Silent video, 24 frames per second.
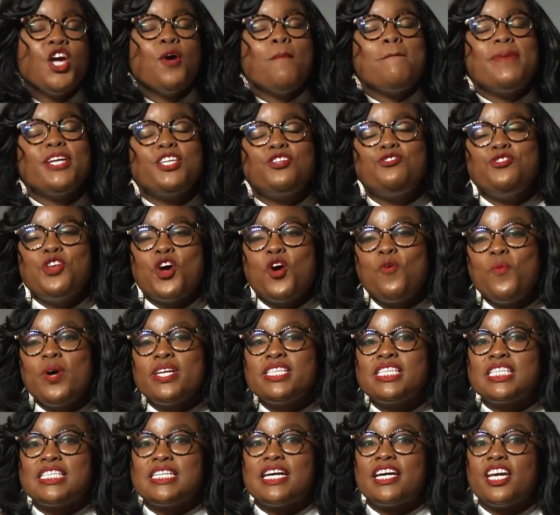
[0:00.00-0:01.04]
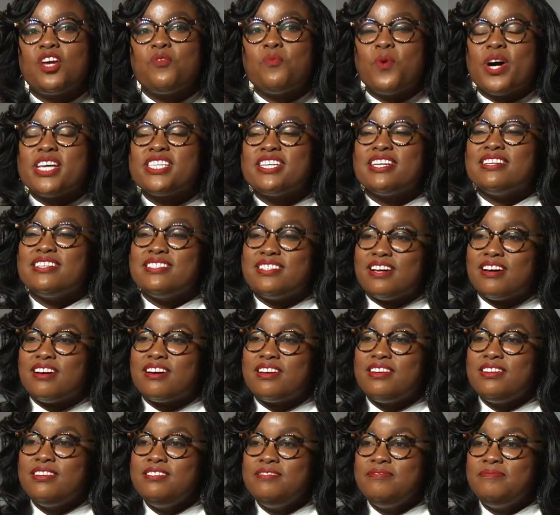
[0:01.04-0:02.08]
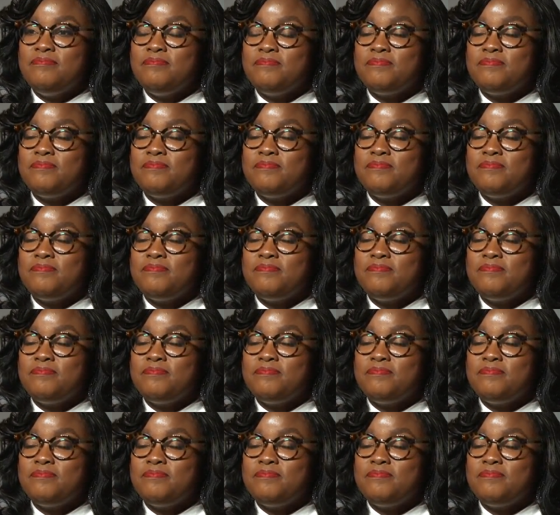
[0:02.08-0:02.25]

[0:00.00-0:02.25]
But you know what study wasn't done?